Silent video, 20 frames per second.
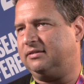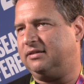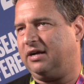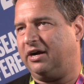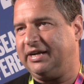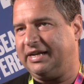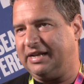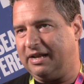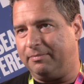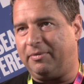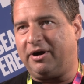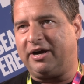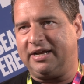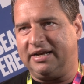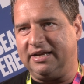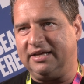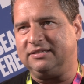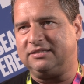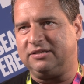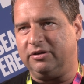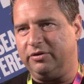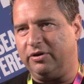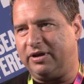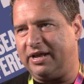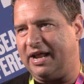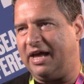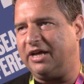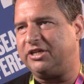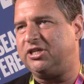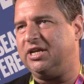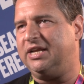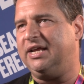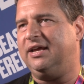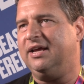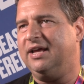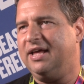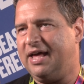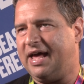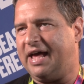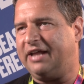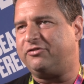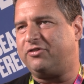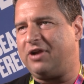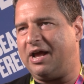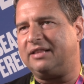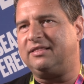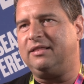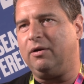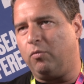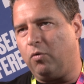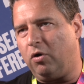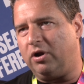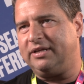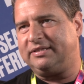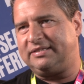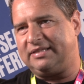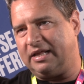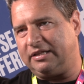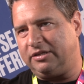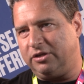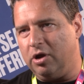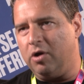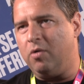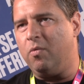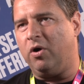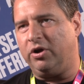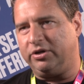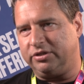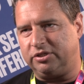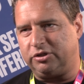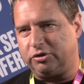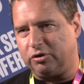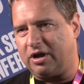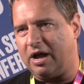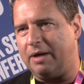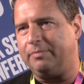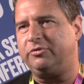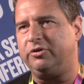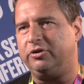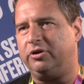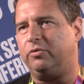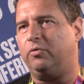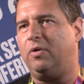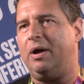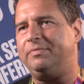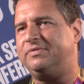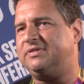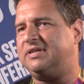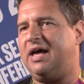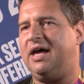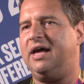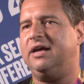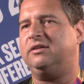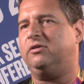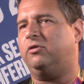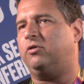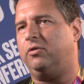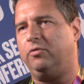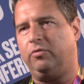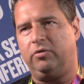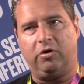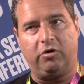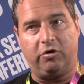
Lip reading: targeted marketing, so you can actually attract the wallets that you want to come to your website or